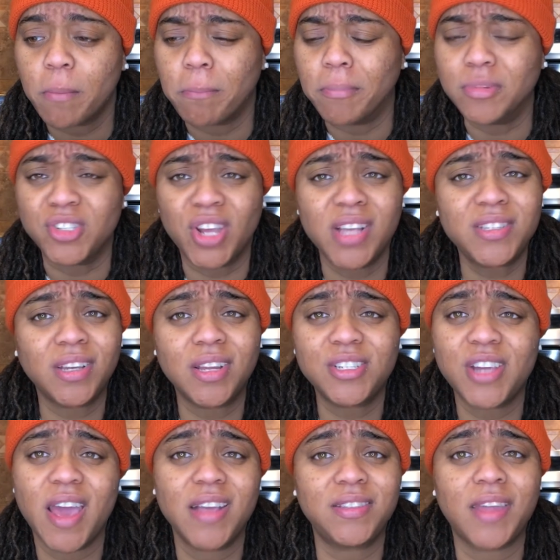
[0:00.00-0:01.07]
Jessica
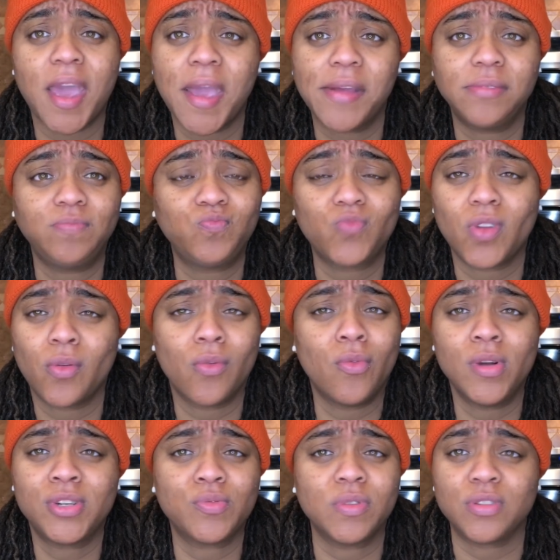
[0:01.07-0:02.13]
Chastain, which was